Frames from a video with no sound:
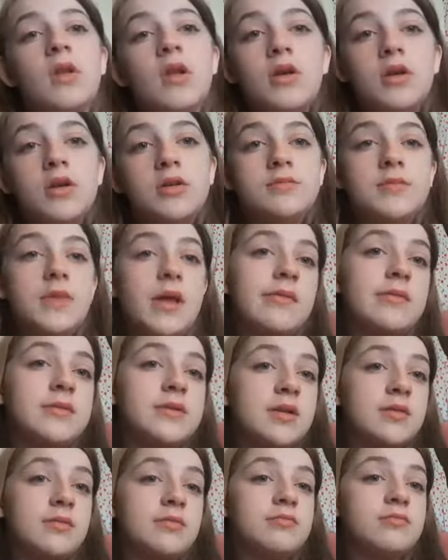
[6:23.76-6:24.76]
it
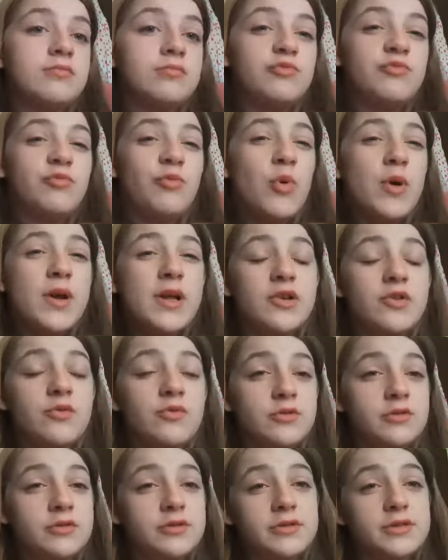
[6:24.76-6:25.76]
was a weird
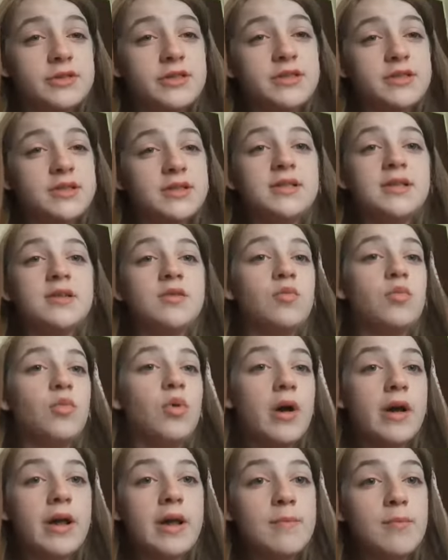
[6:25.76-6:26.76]
one. It just didn't
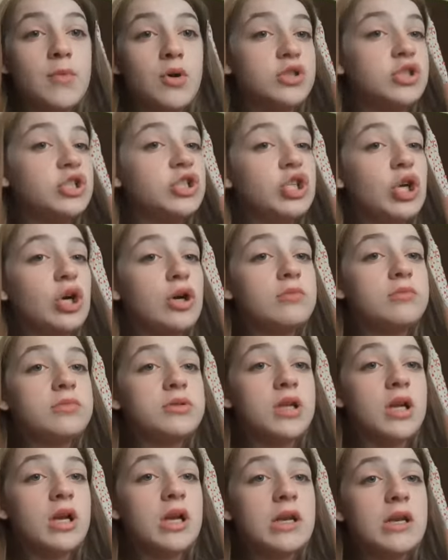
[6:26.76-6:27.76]
work in most
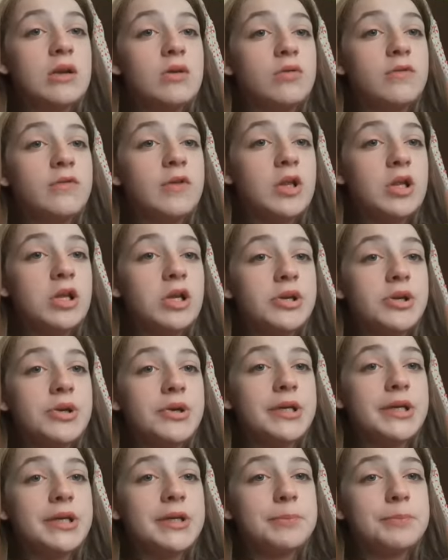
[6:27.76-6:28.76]
shops and it was really
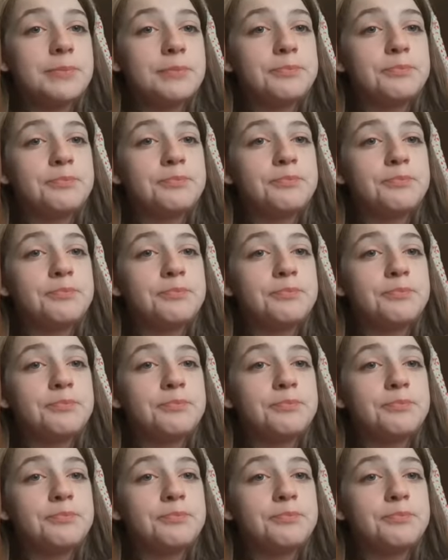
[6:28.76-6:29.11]
annoying.